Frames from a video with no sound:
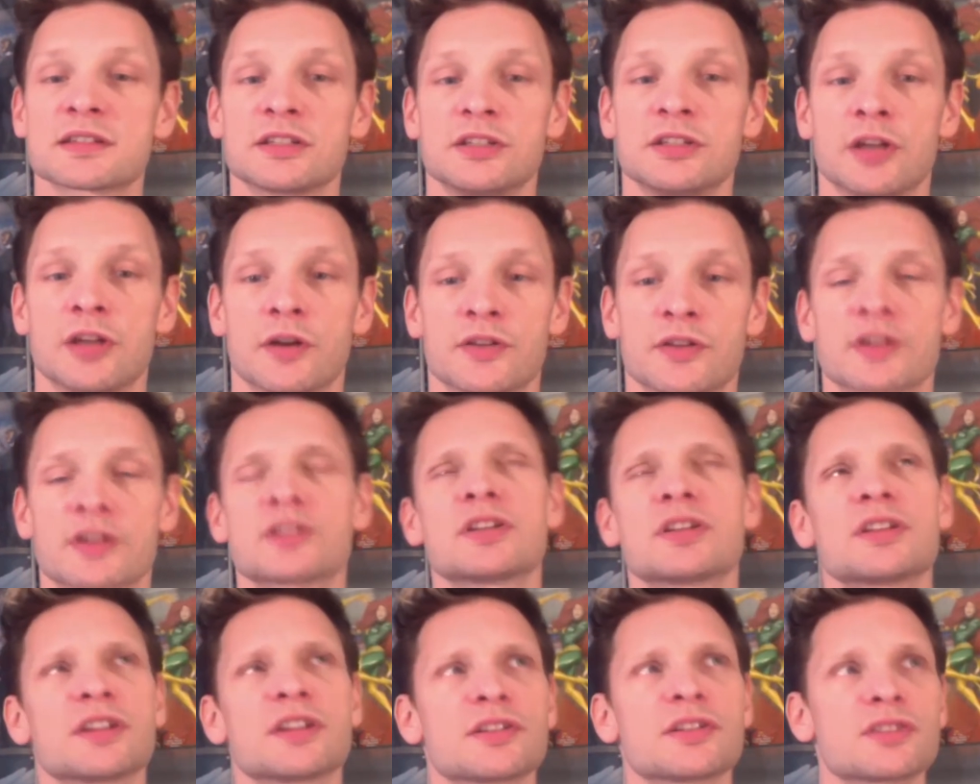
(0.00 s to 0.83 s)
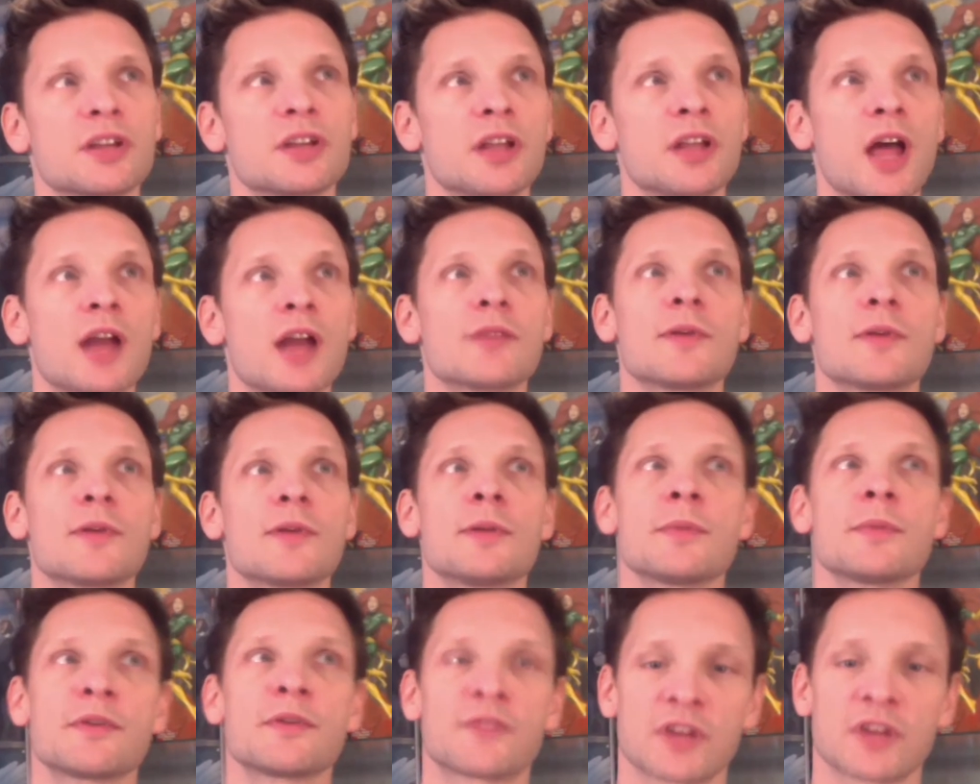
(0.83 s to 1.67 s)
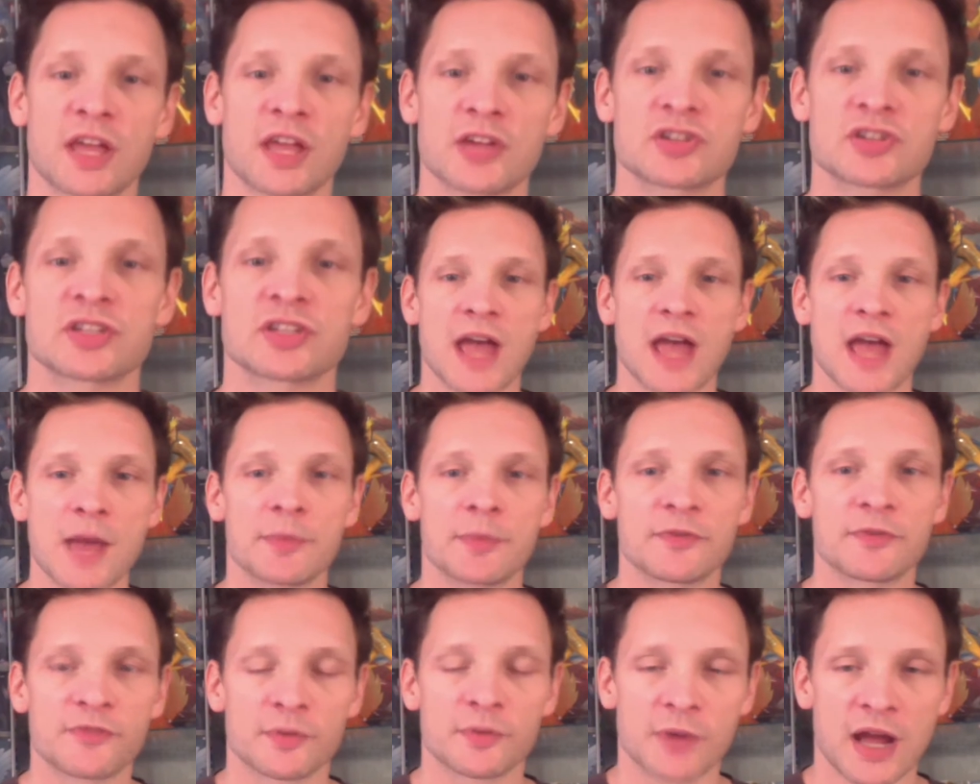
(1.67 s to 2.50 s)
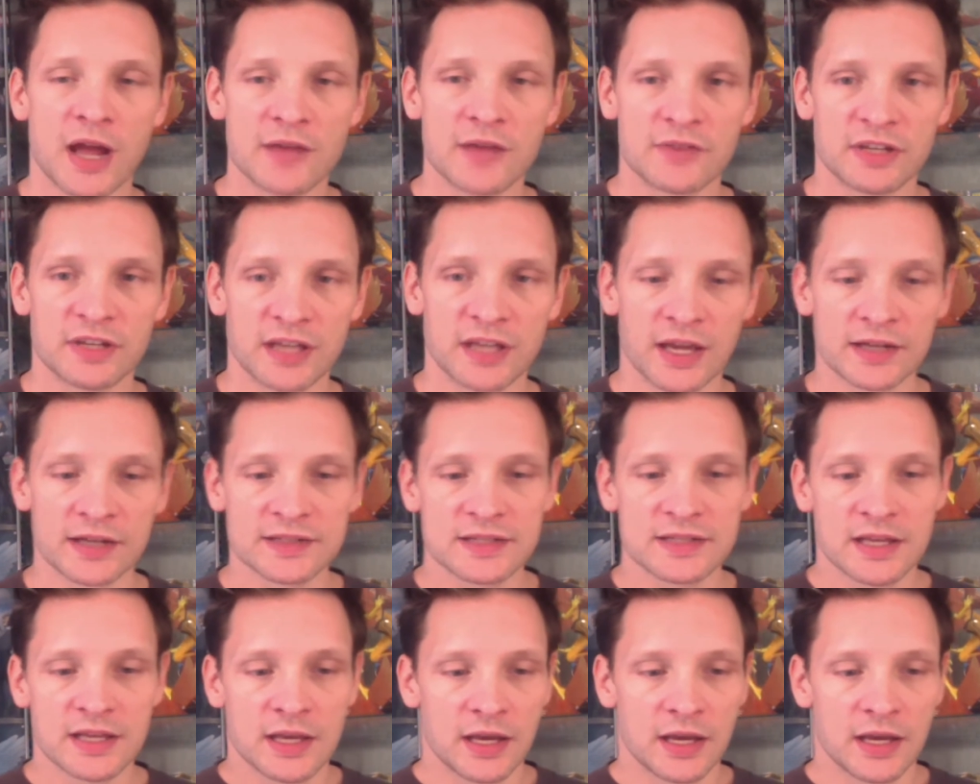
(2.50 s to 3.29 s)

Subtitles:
there's a lot of ramifications that from IVX.